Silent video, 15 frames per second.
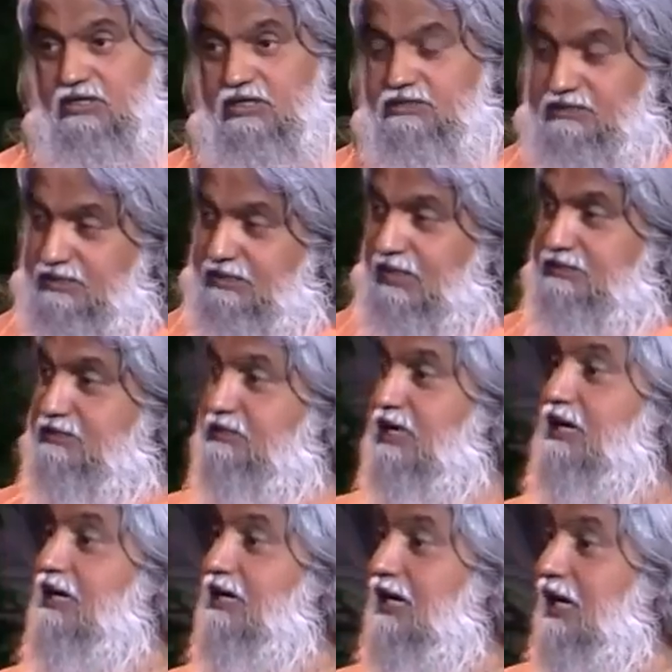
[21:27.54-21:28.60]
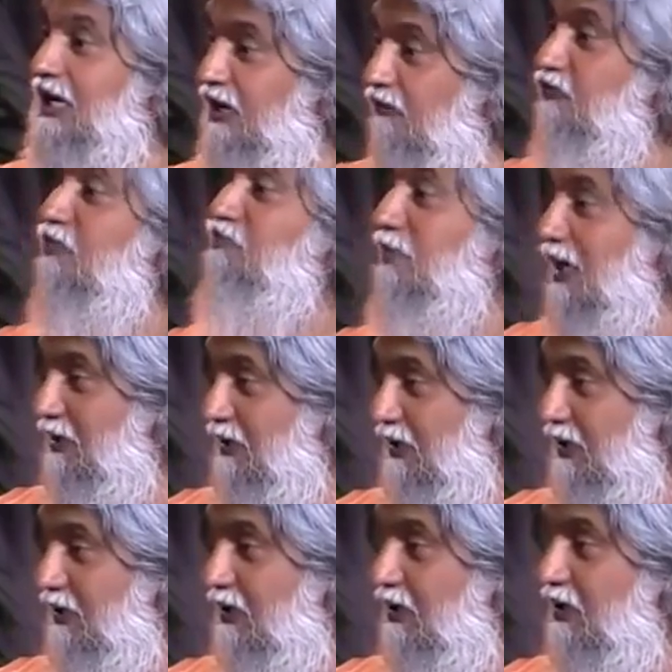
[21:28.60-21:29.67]
See, that's the cry of a
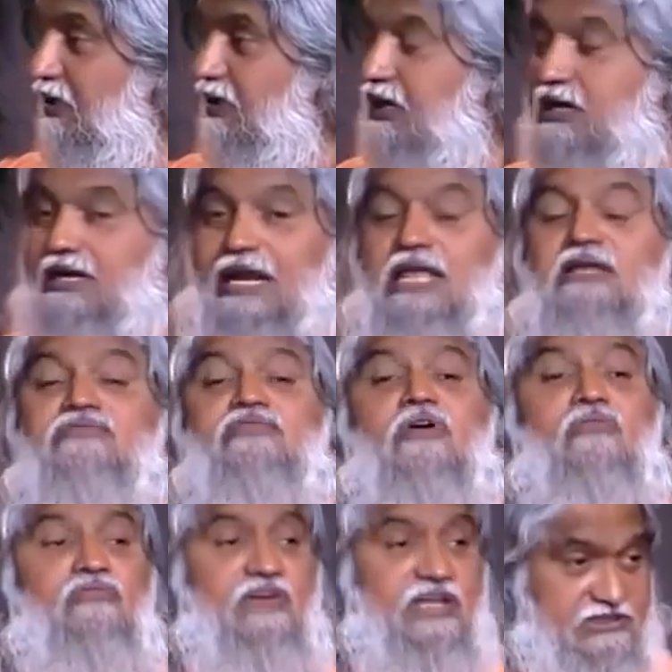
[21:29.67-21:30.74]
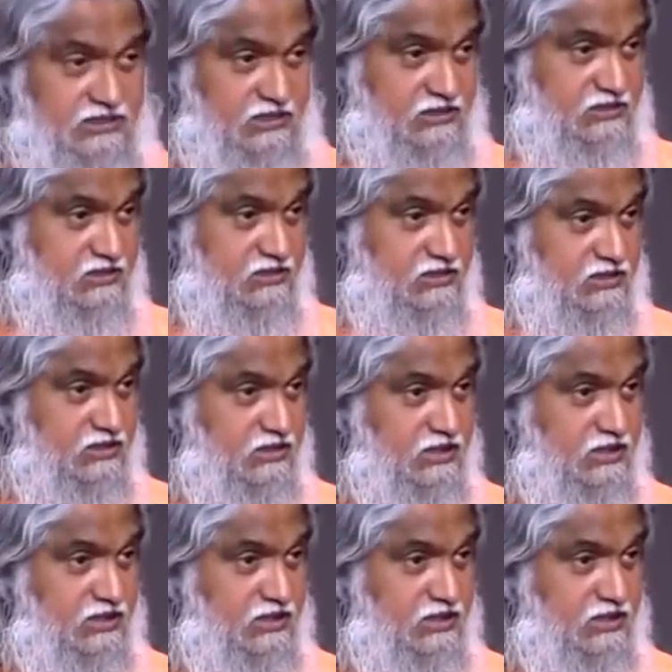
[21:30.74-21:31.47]
martyr, crying for vengeance.